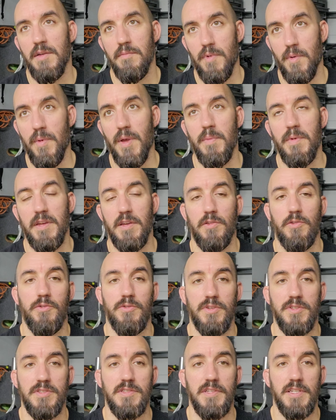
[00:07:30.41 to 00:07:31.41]
But maybe he
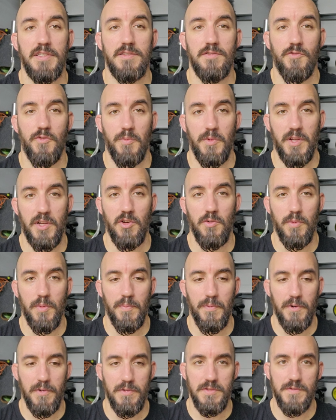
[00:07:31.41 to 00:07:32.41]
learned his lesson from the
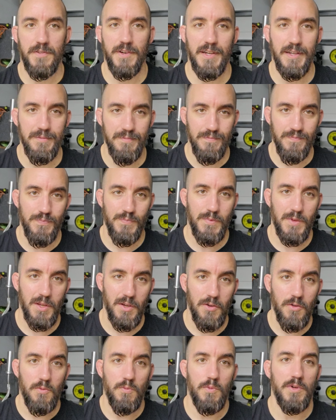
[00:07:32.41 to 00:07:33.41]
Gilbert Burns fight.
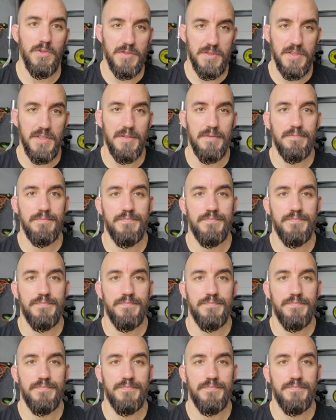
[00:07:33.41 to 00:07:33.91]
We'll see.